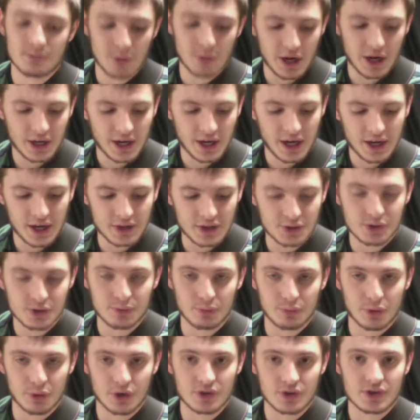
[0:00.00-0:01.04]
Mine has some
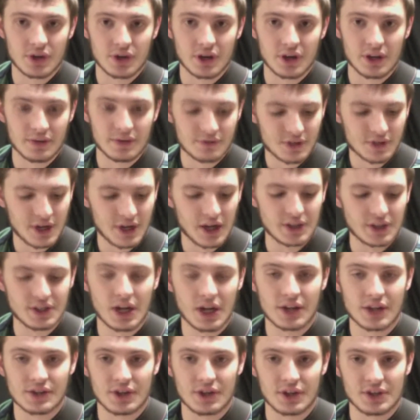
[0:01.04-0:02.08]
birds on it. It's got
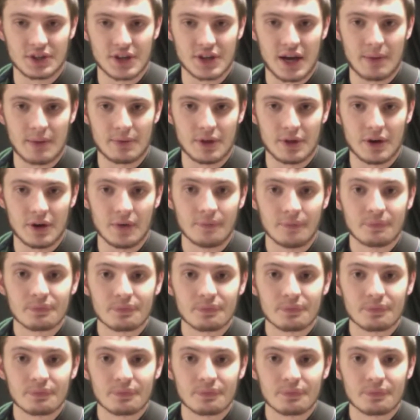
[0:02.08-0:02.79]
dots on top, though.